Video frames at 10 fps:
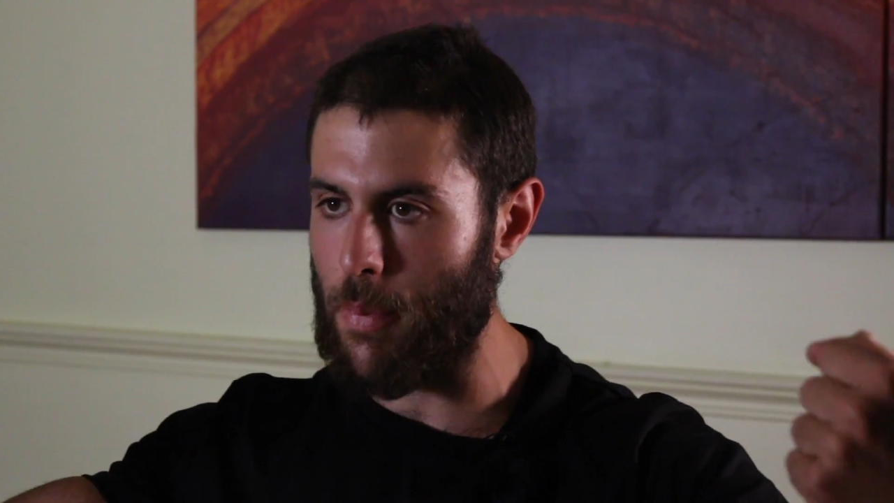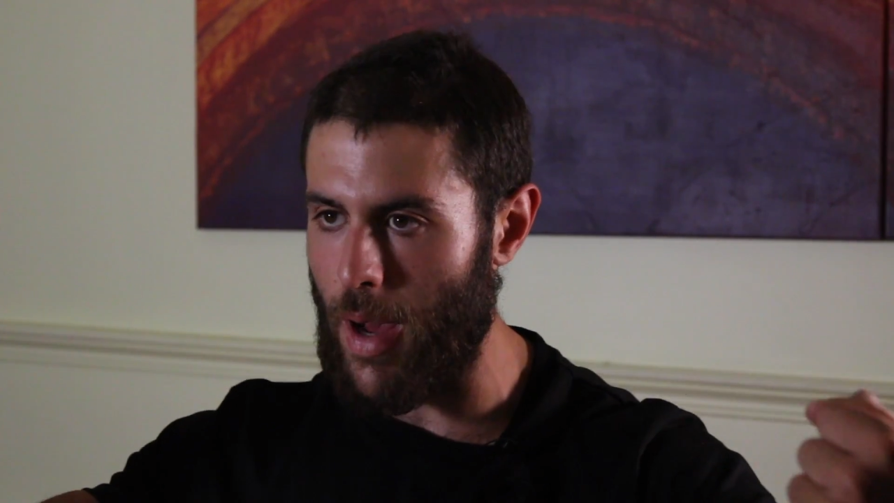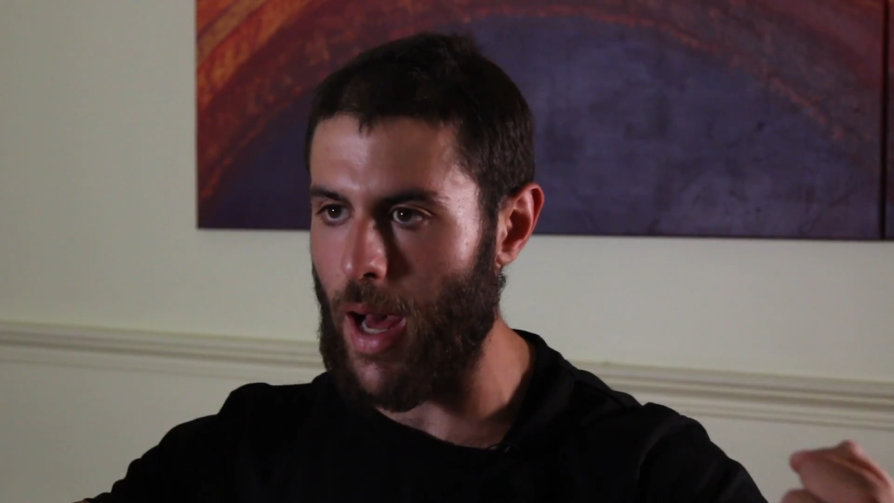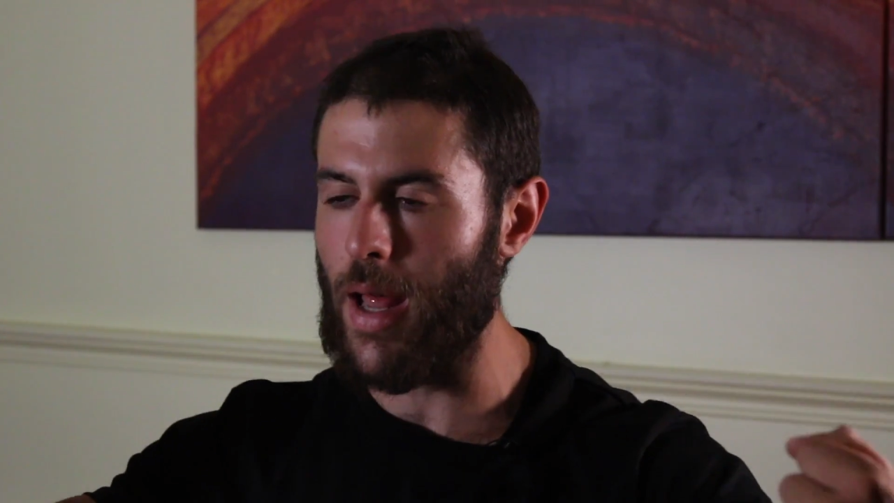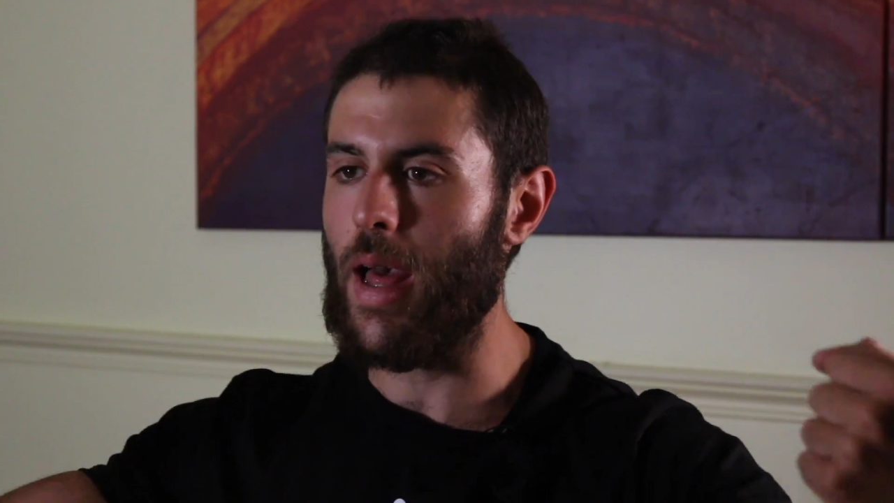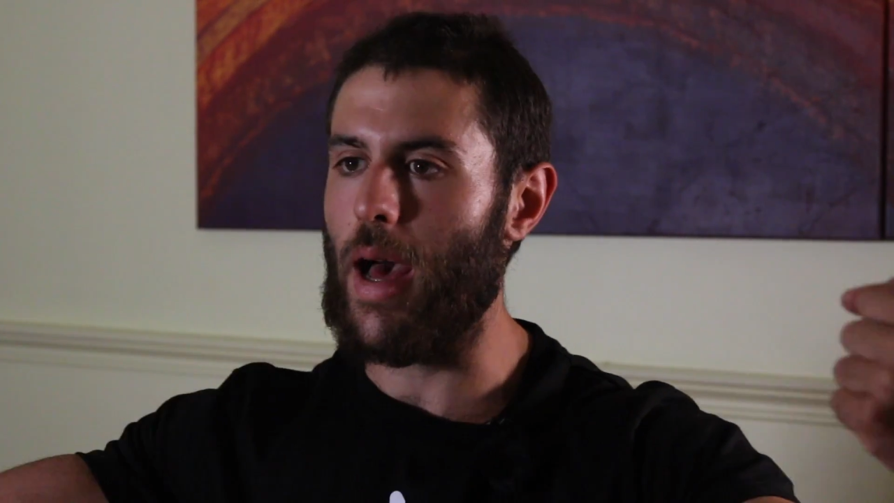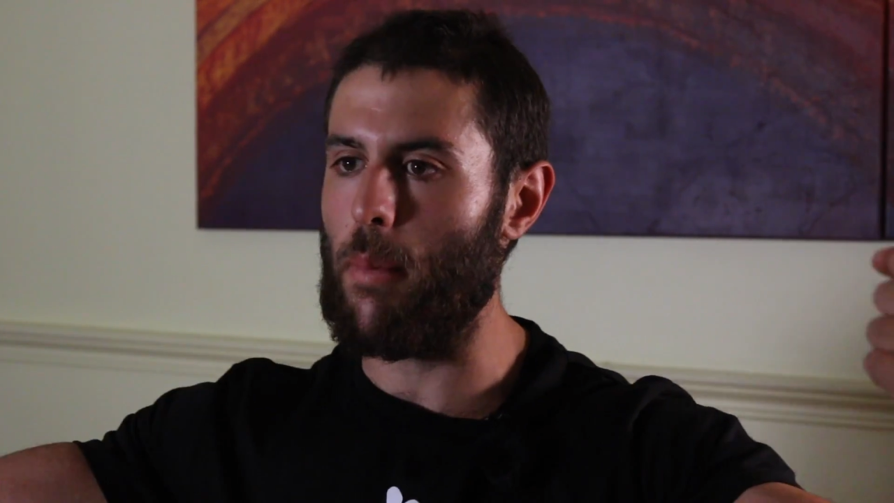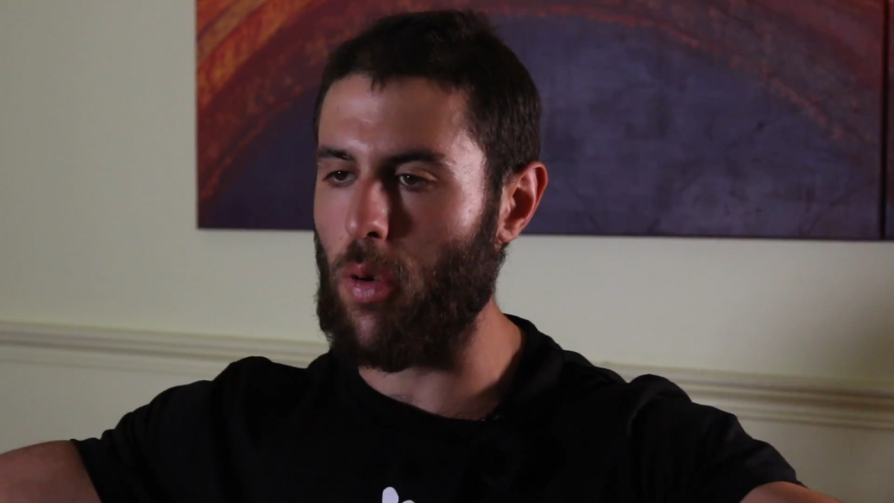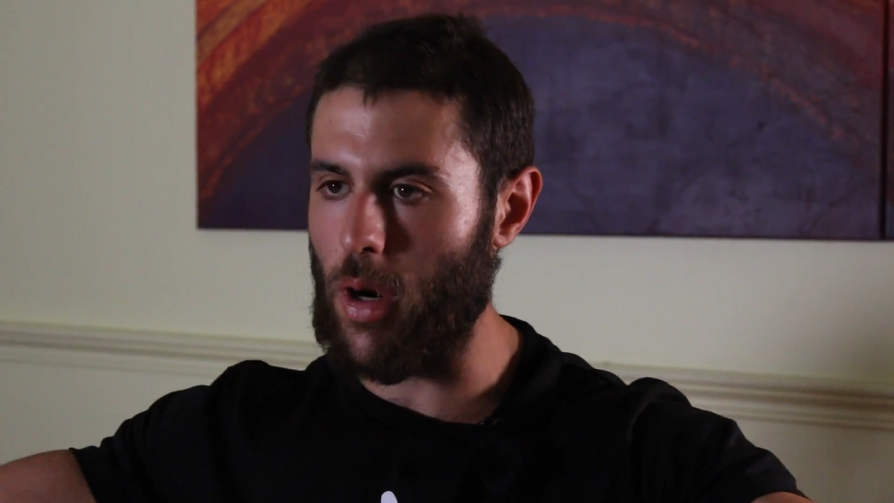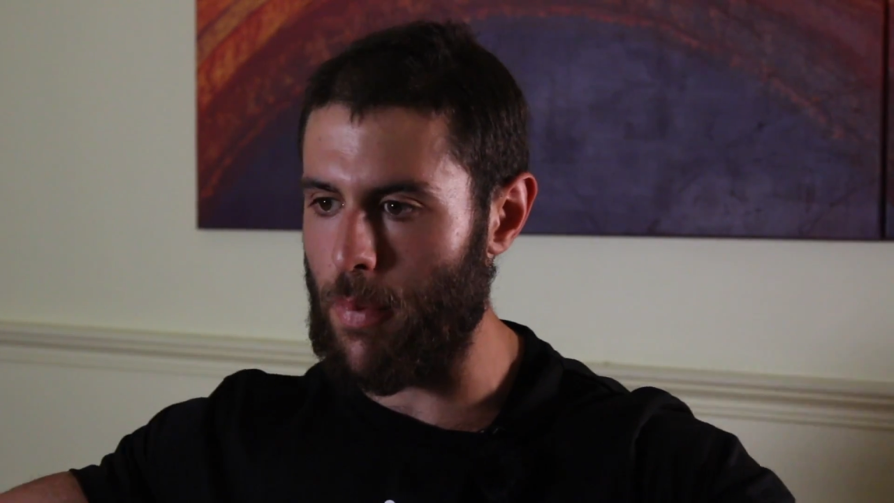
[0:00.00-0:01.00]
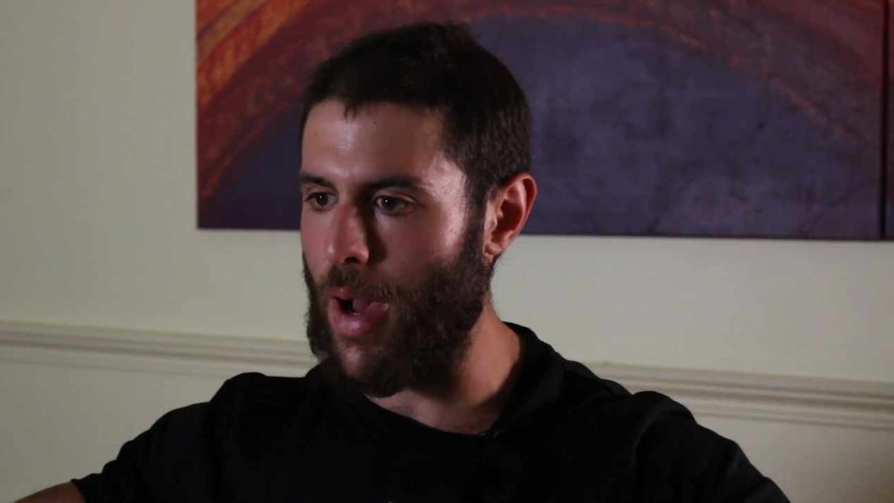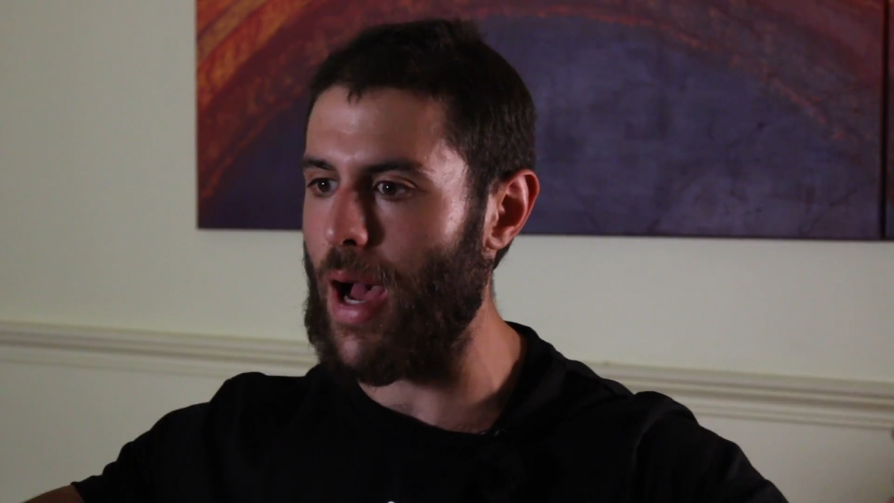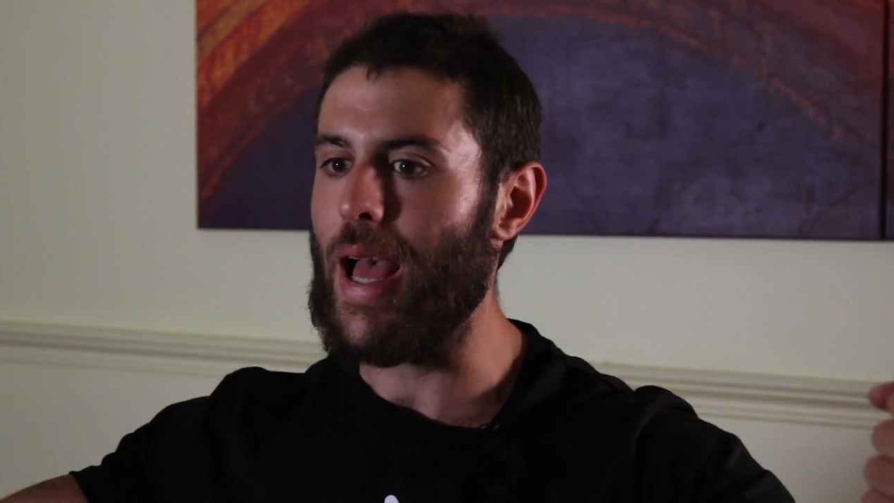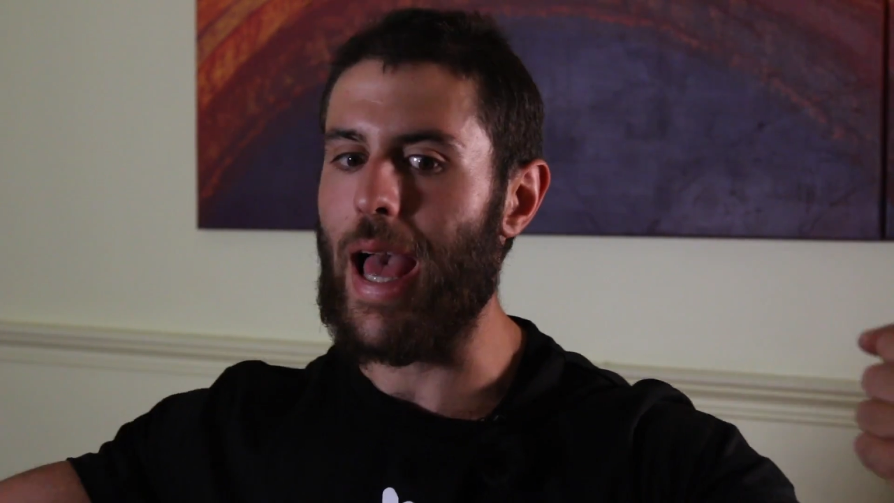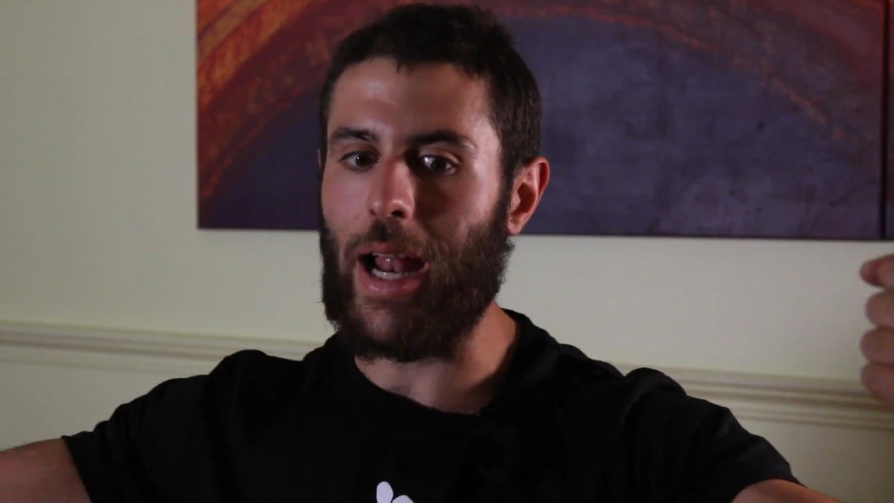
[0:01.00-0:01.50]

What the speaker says: apart and pull it apart,